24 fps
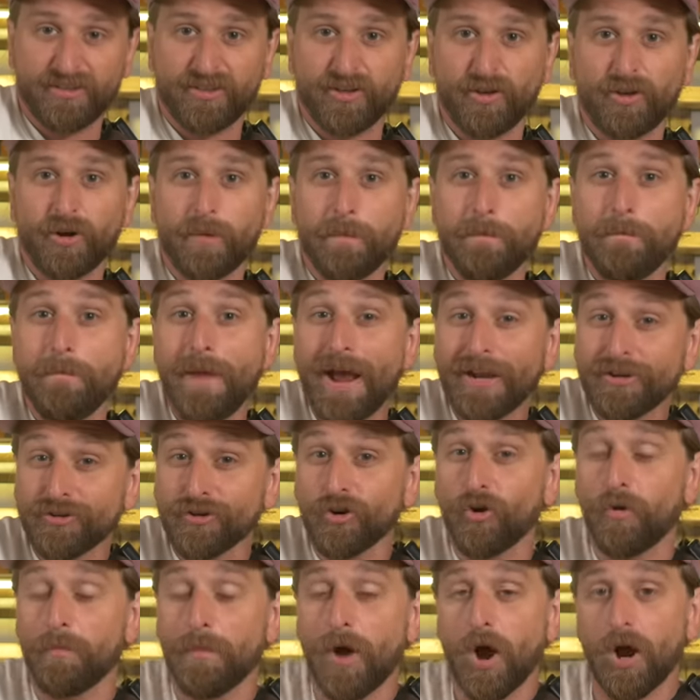So their
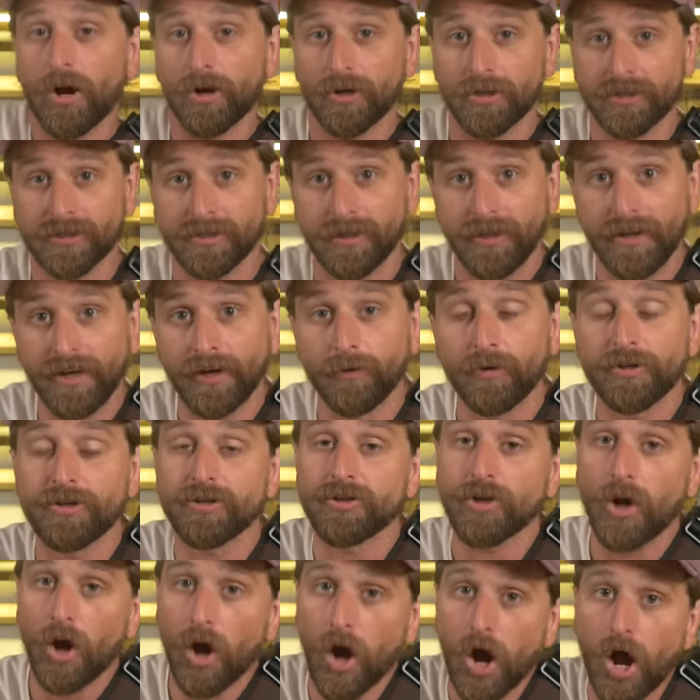Metromonger sling, which
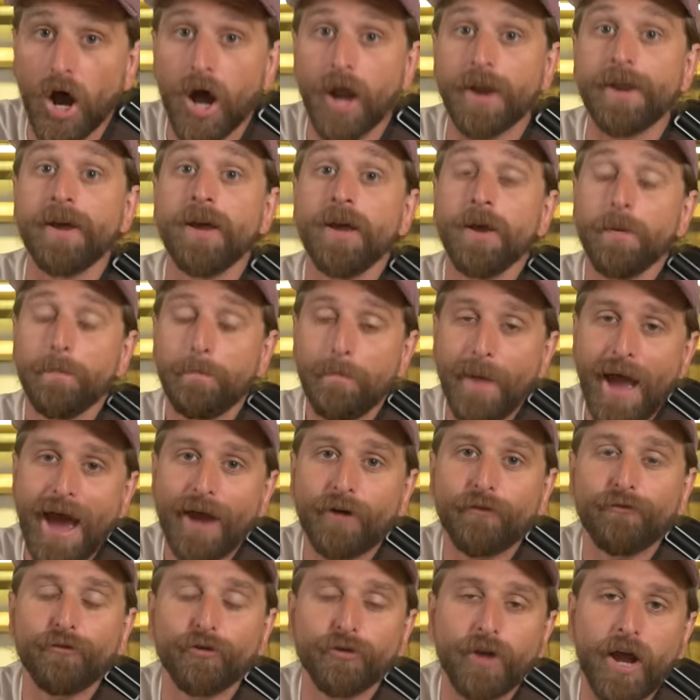is on
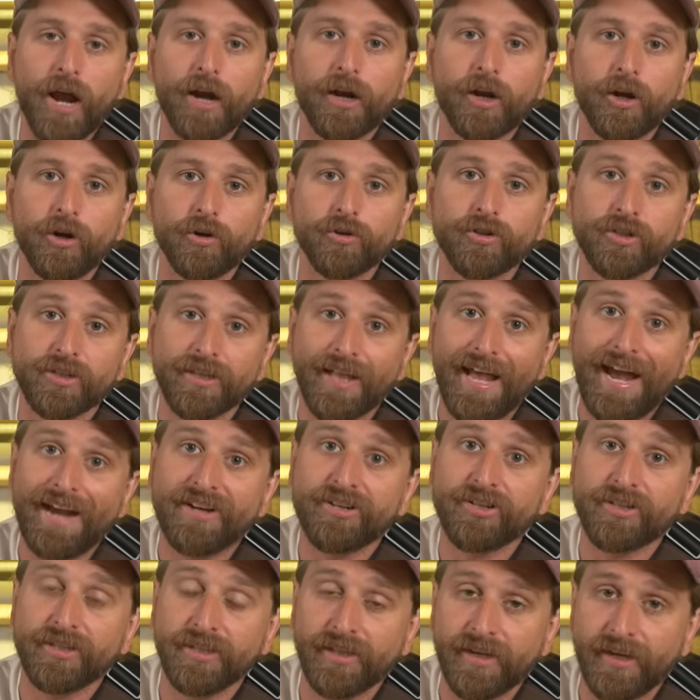
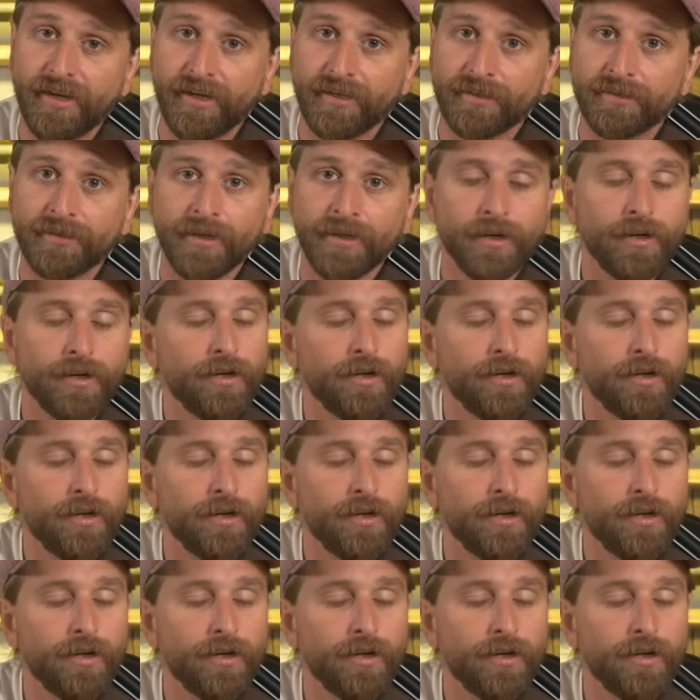matterful.co/slings,